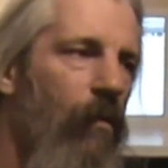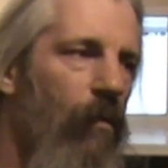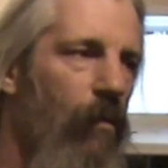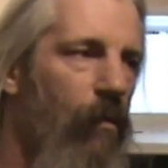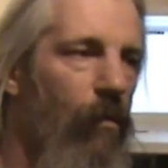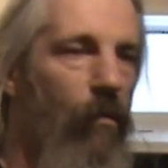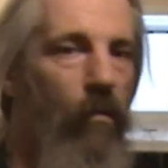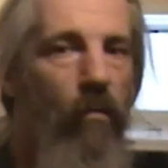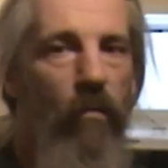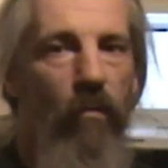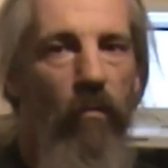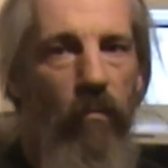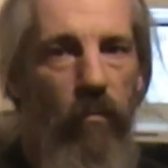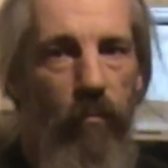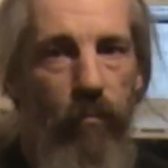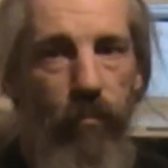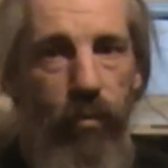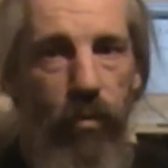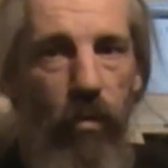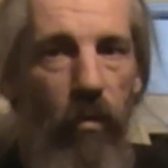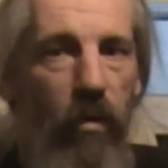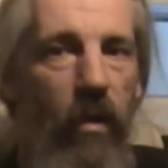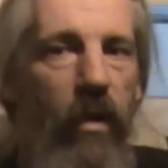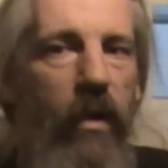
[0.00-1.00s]
You
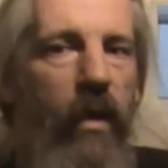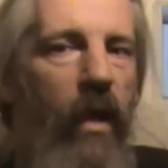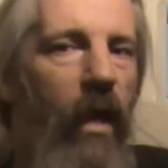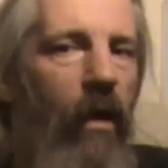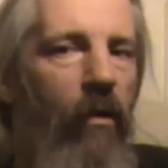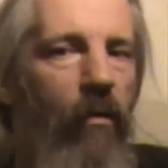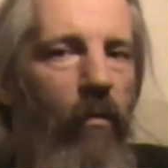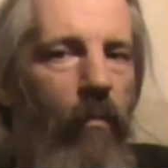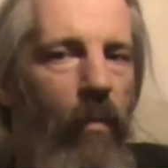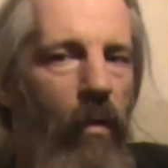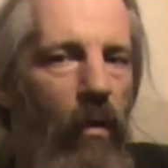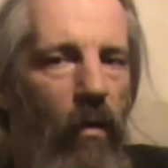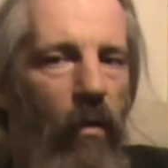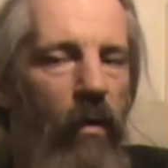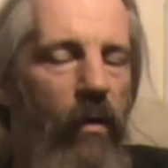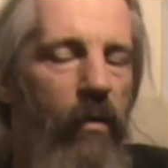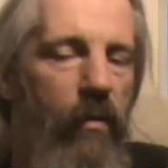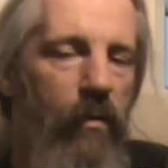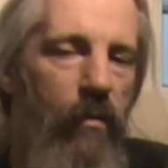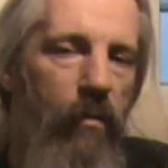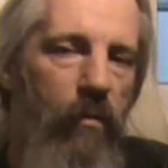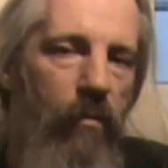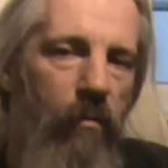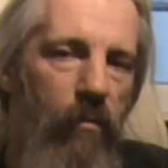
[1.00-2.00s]

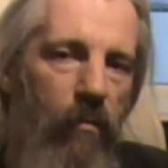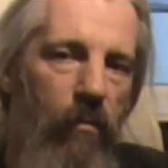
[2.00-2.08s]
pre-caramelise